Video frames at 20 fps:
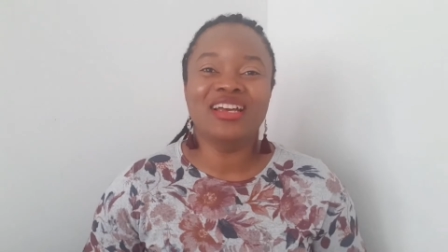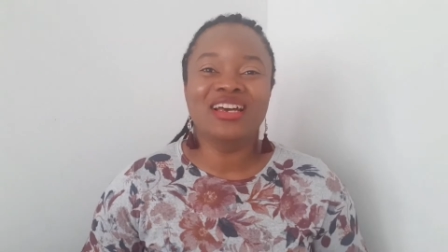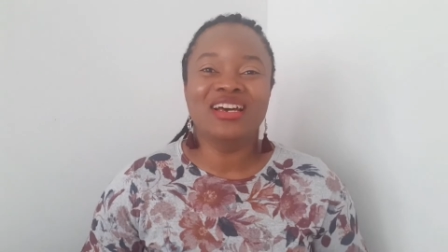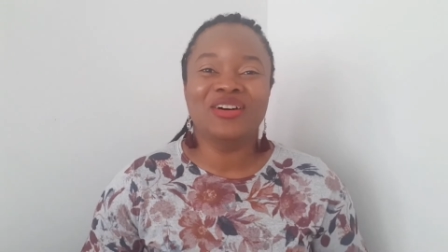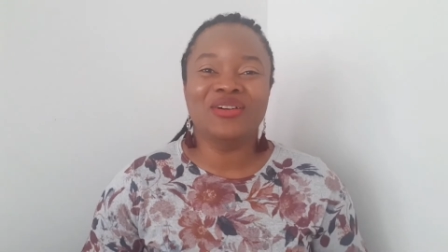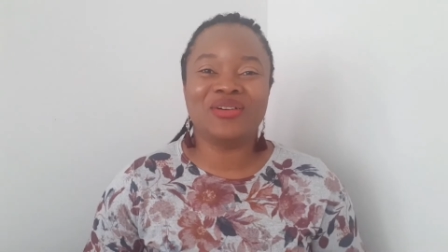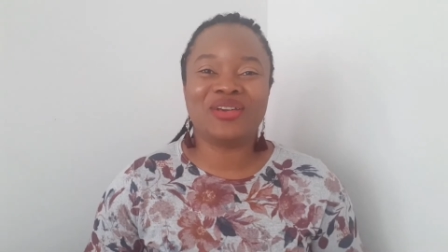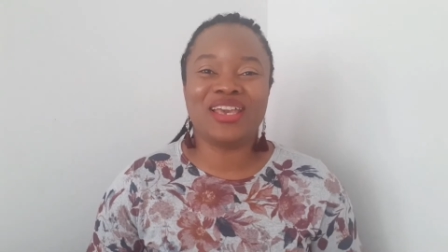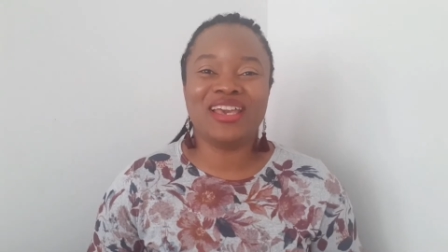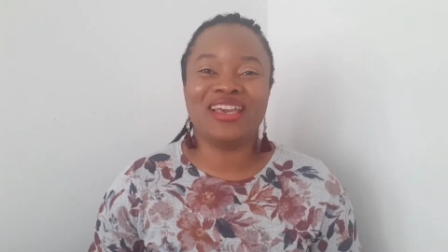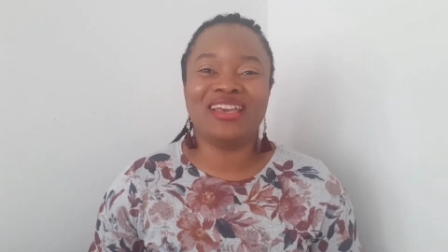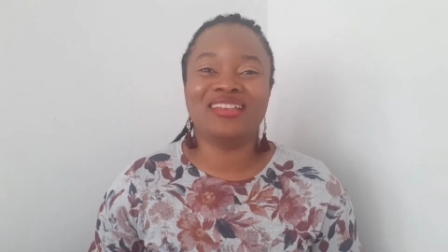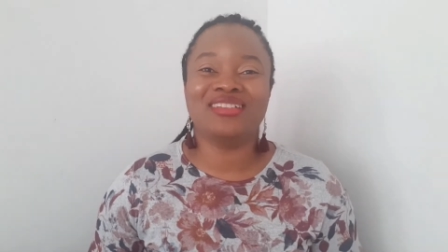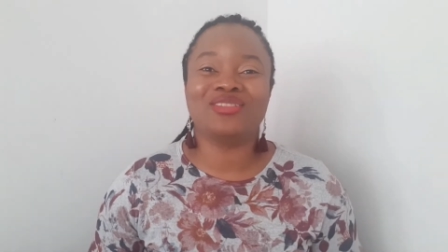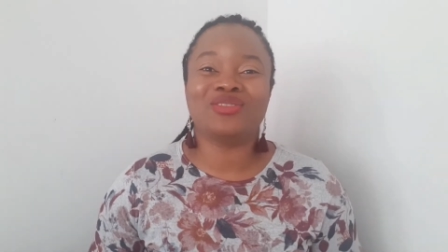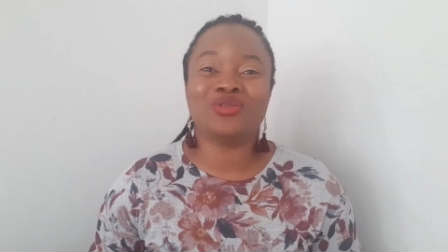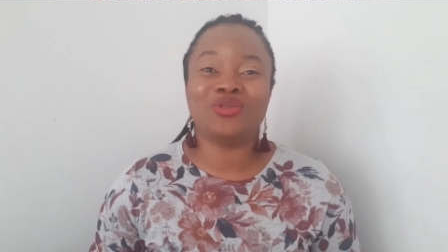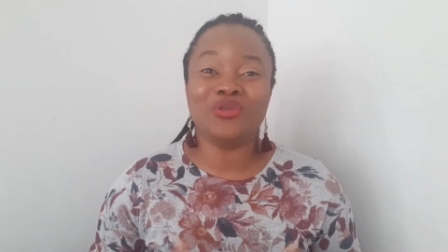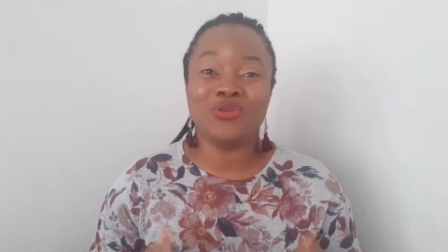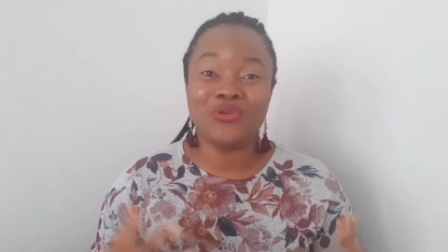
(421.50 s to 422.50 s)
okay,
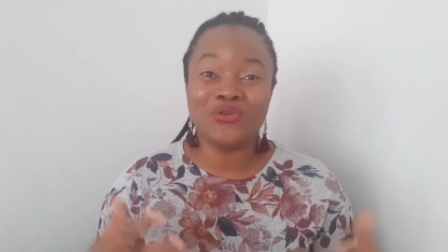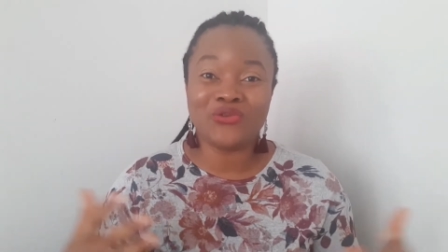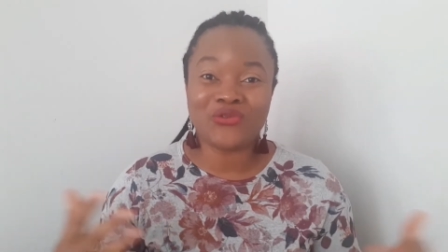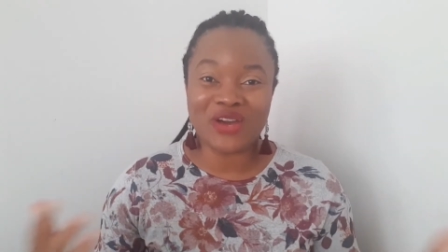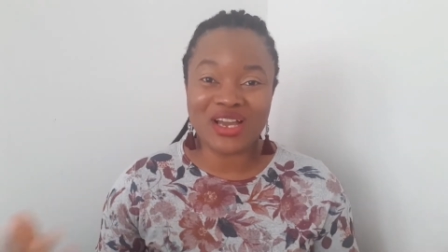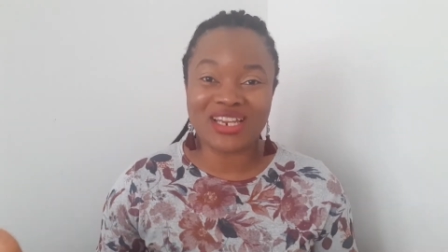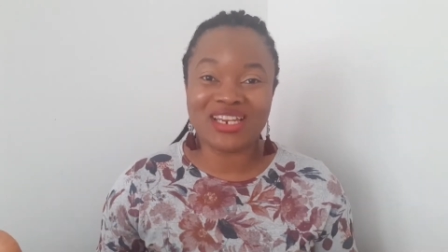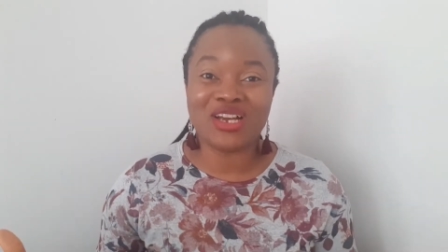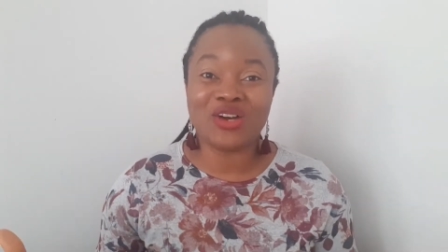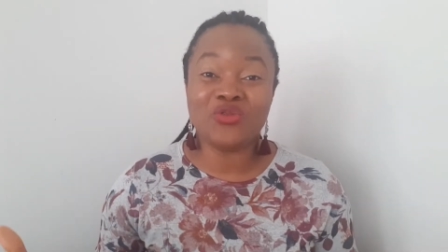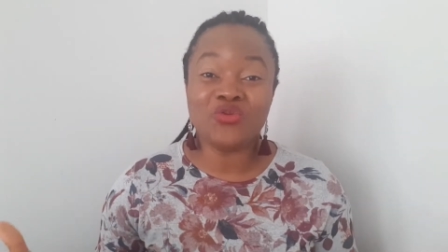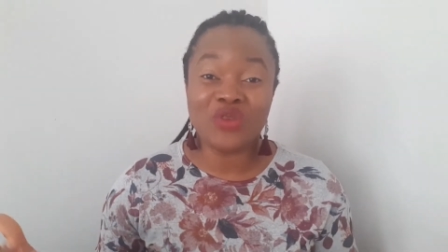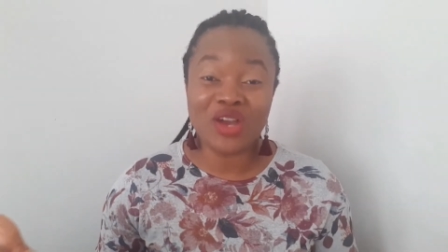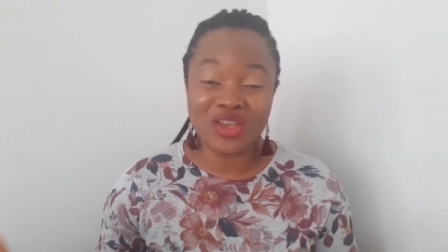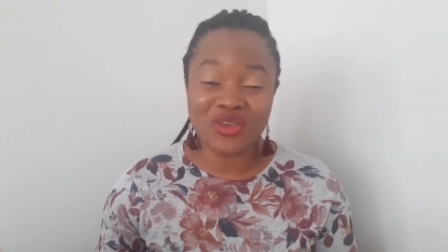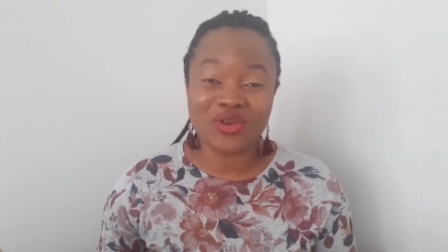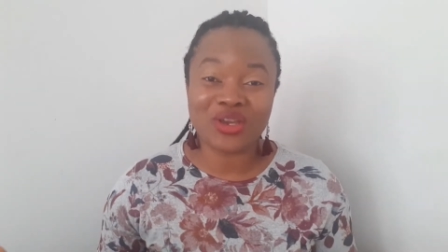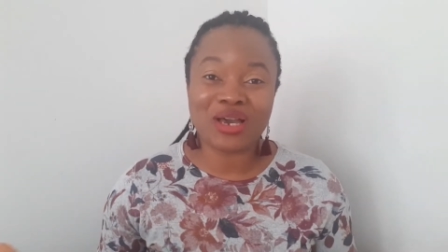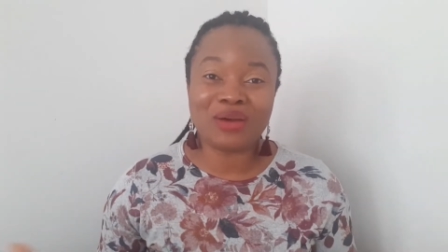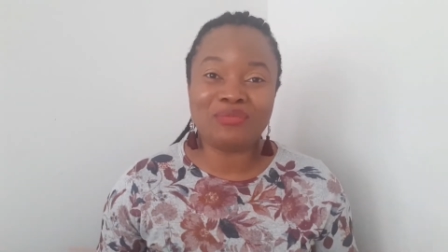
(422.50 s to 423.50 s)
to find out where
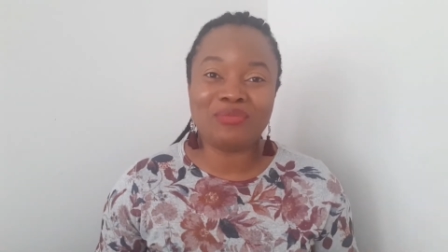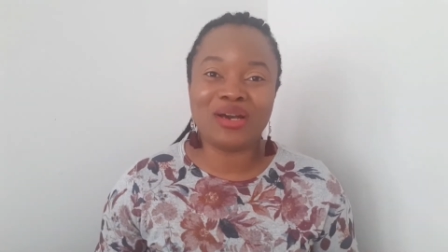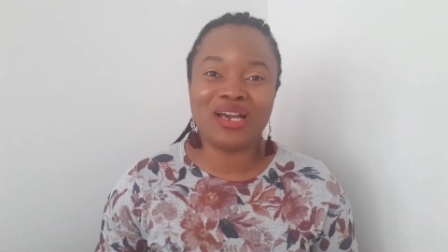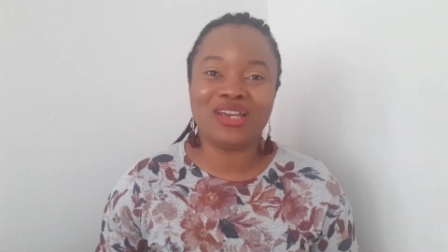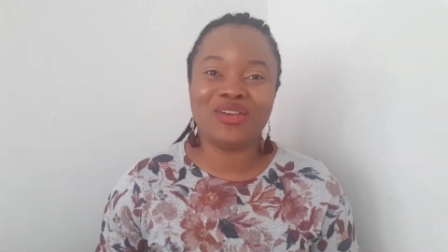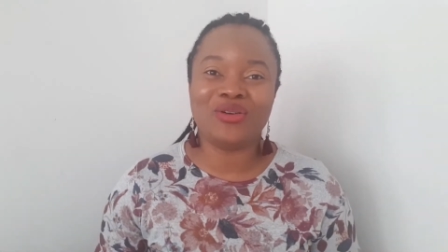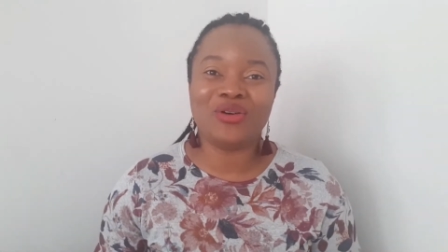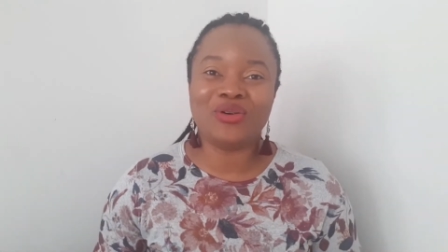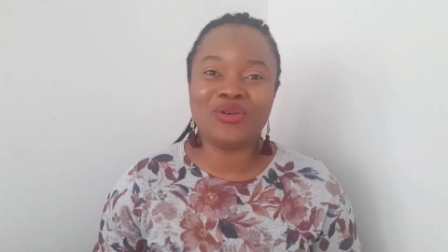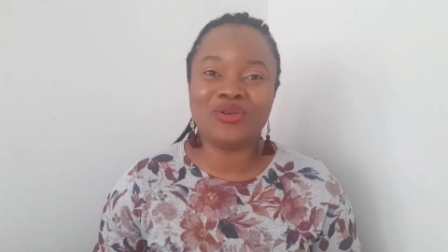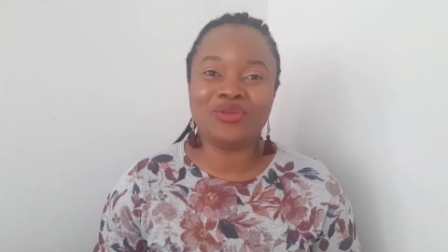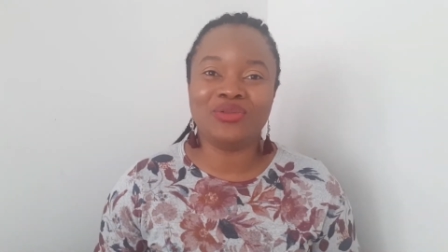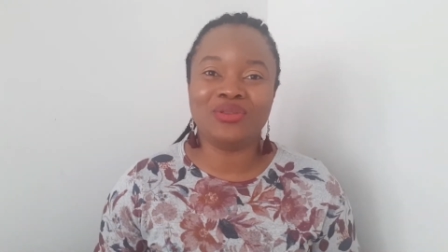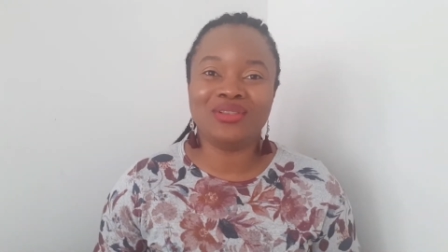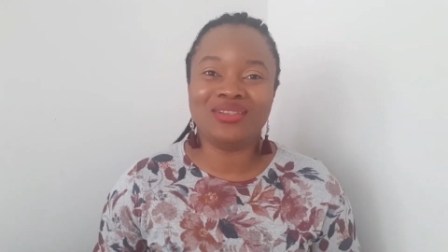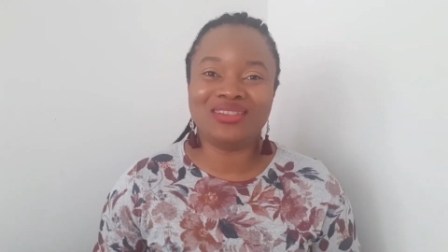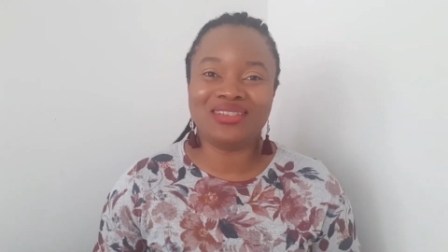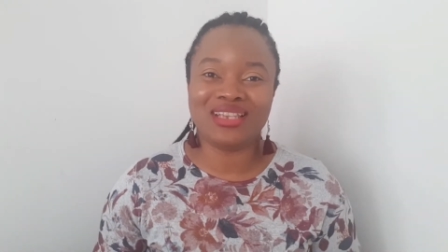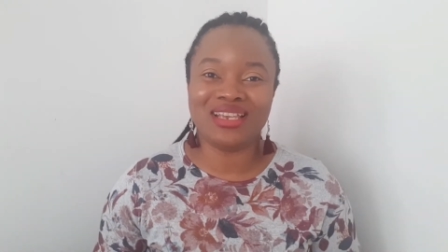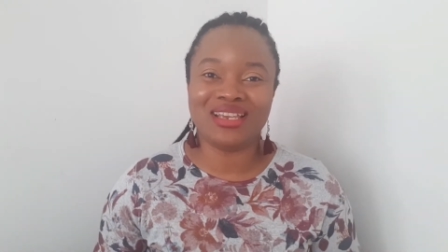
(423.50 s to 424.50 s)
you can buy your
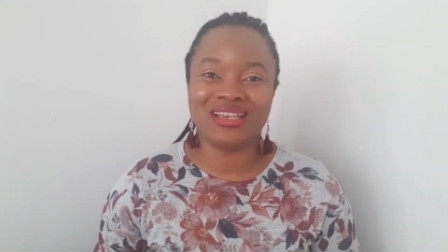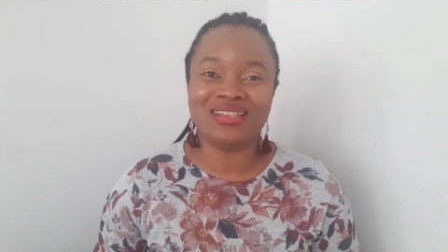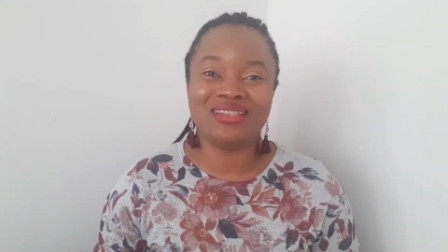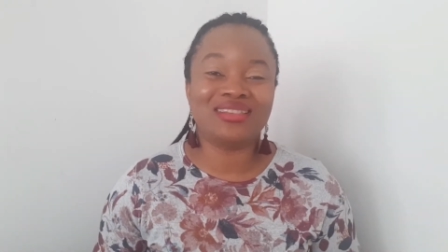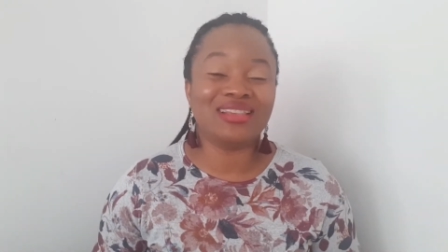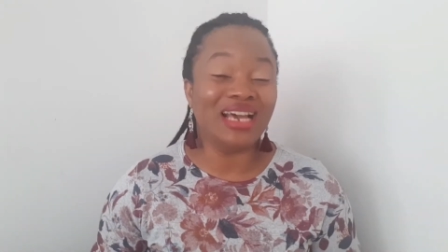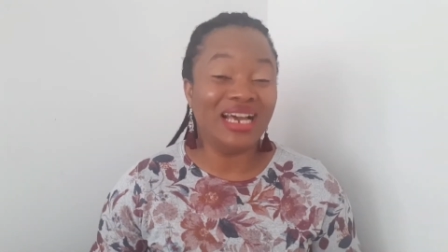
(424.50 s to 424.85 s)
own seeds